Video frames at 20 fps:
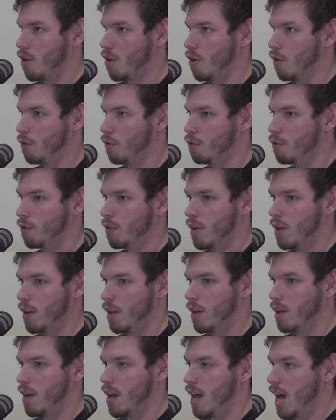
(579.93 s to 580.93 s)
of
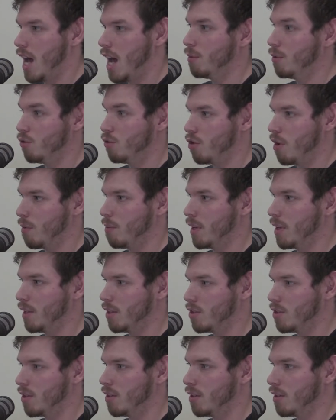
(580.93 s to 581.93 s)
animal
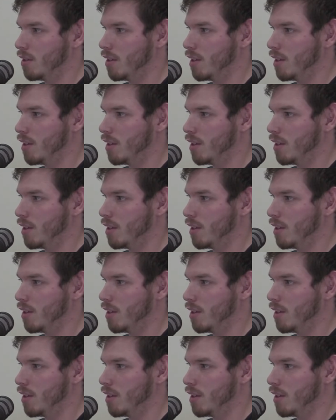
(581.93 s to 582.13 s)
droppings.